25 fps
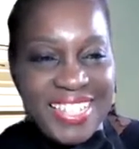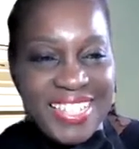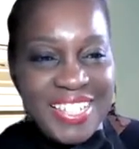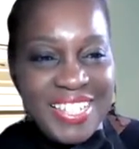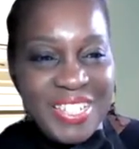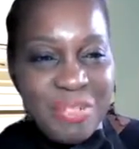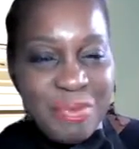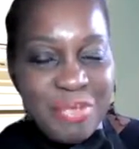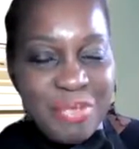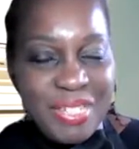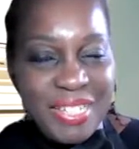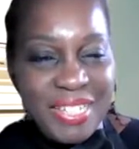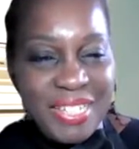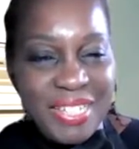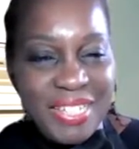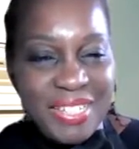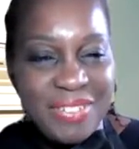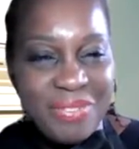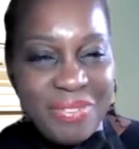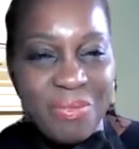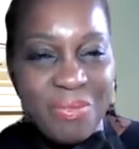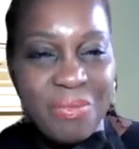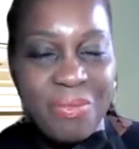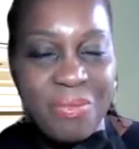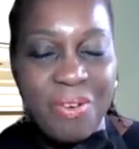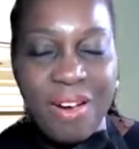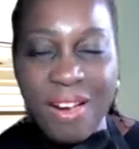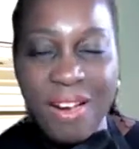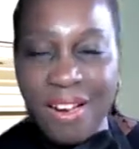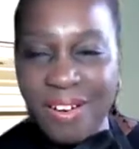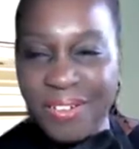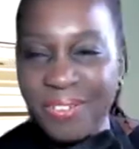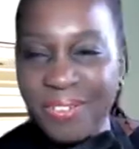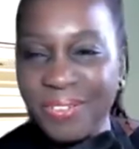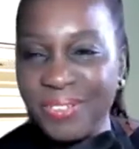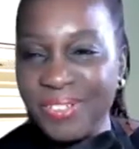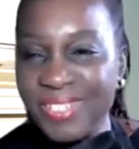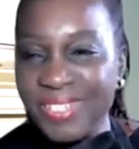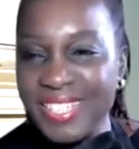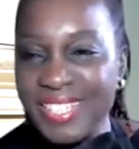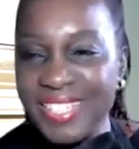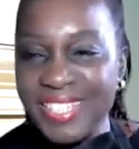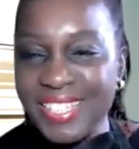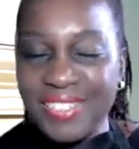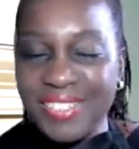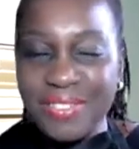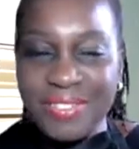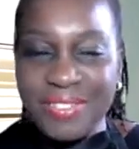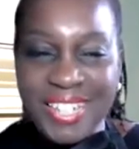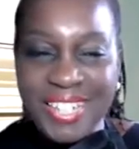gonna be it. Wow, this
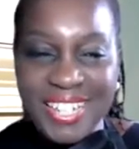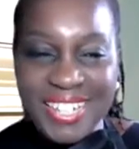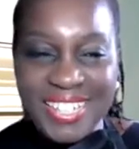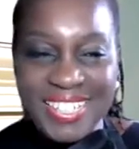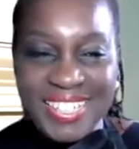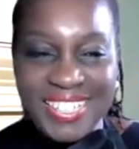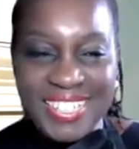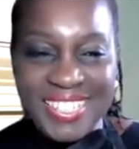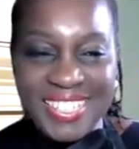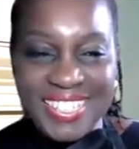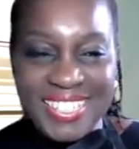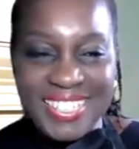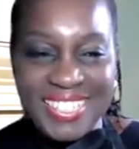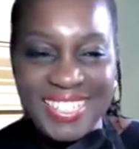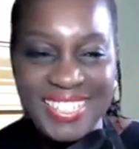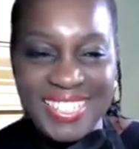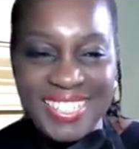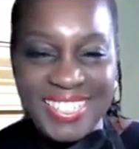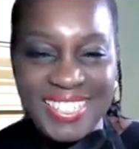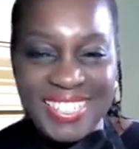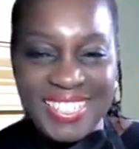is so nice.